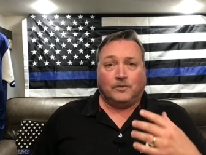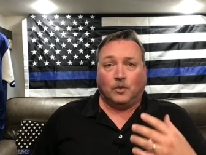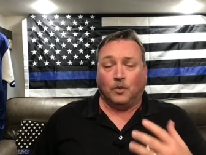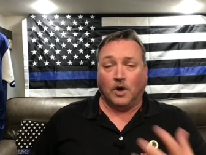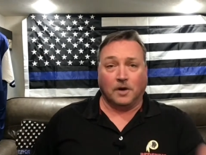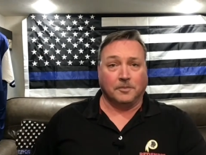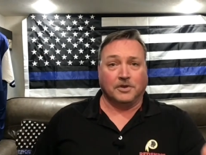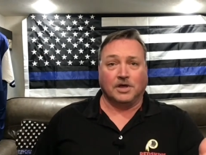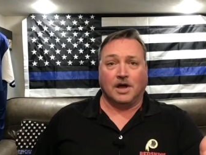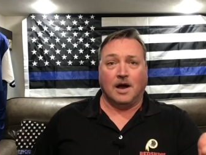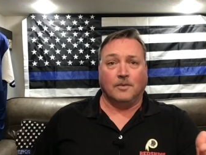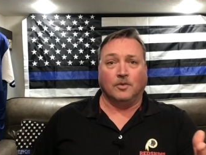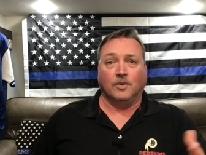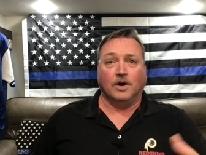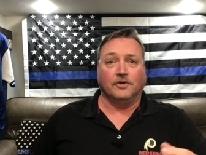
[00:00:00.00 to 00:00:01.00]
Welcome to the
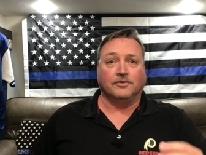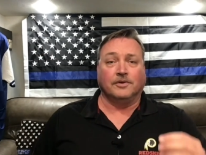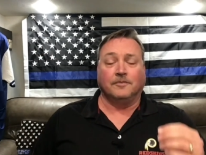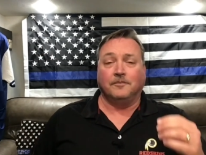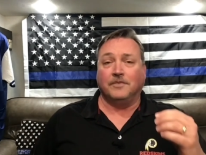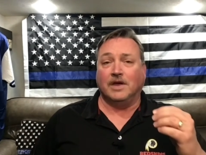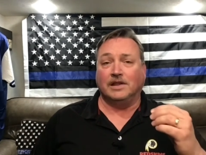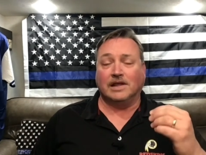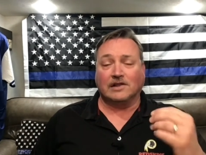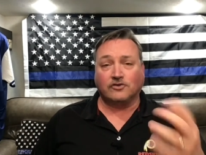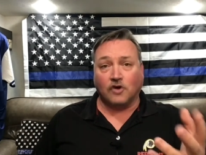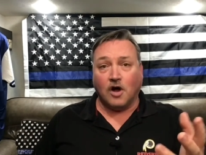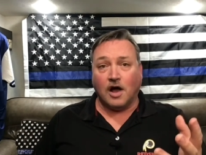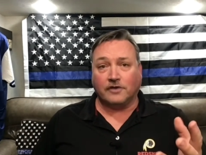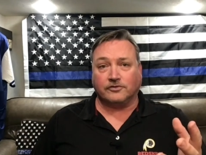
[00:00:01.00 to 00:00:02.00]
Commonwealth. And that's
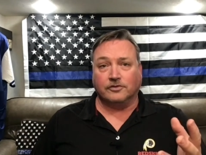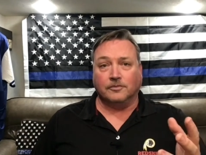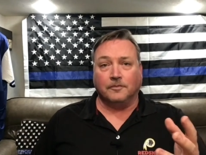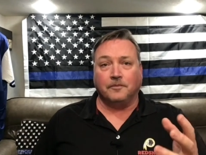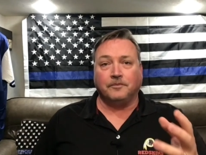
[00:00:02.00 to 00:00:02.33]
awesome.